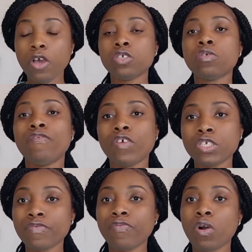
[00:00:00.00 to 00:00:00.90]
So
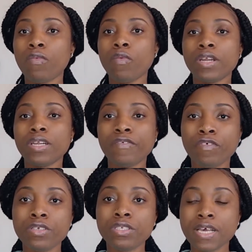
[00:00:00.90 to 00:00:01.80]
first of all, one of the
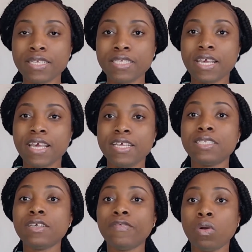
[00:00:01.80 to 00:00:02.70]
first signs is
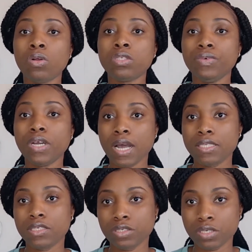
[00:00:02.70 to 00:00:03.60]
difficulty with
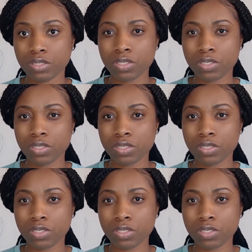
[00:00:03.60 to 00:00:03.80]
concentration.